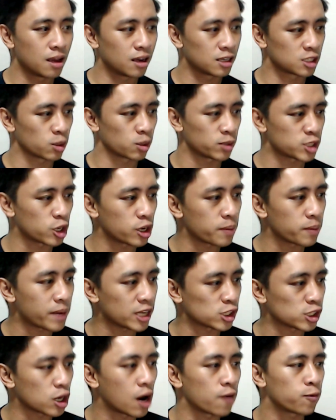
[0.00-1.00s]
So we start the
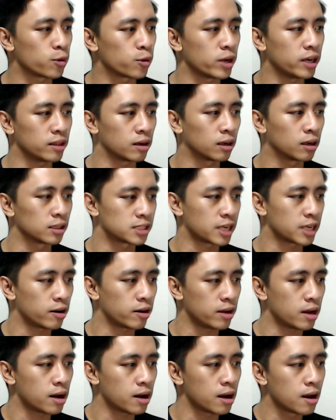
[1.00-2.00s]
match off with
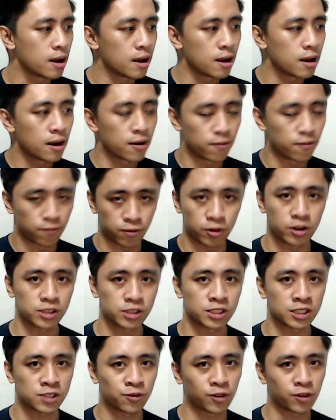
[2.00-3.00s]
Altaria
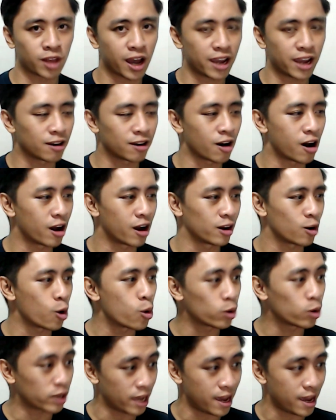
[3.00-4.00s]
versus Flygon.
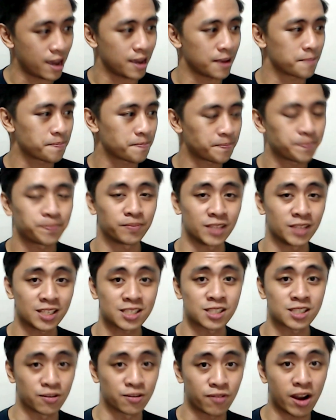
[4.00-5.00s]
Okay, this
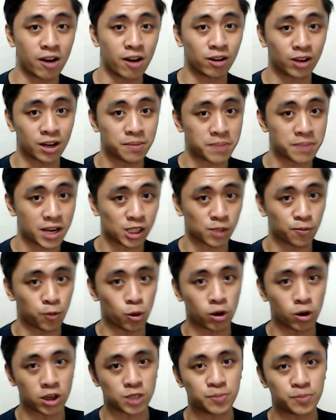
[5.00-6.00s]
is a very good matchup
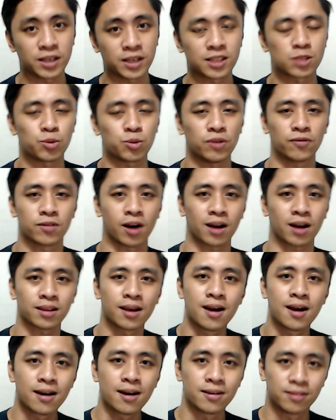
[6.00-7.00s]
for us because we've got
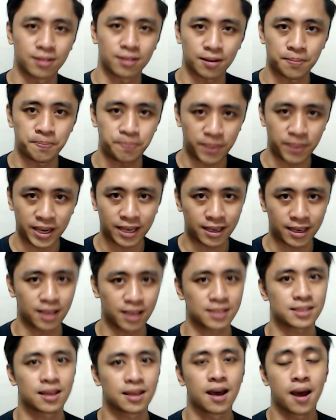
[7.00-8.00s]
the
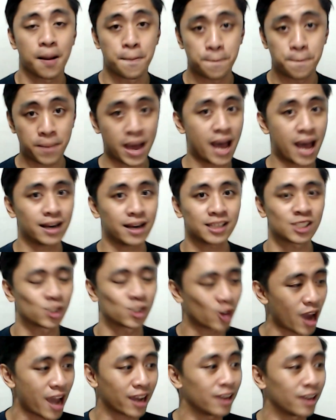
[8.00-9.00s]
biggest, baddest
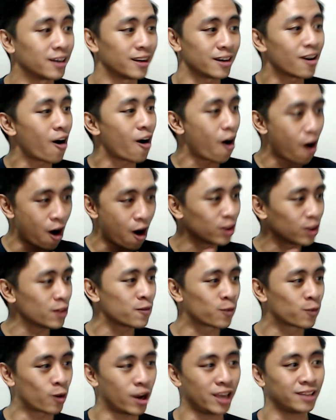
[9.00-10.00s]
dragon in all of
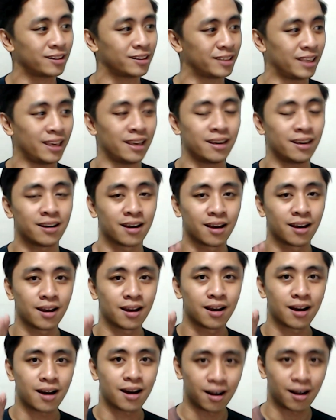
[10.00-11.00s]
Great League,
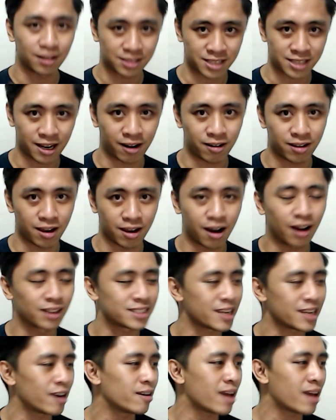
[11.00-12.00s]
Altaria.
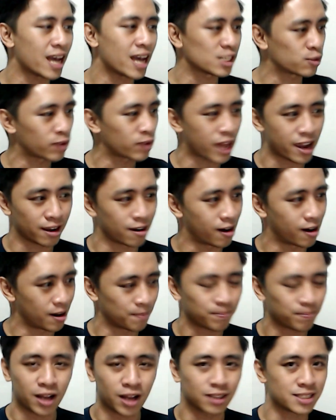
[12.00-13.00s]
Altaria has Flygon.
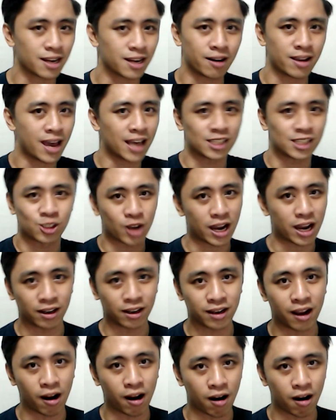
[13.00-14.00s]
Altaria has Dragonair.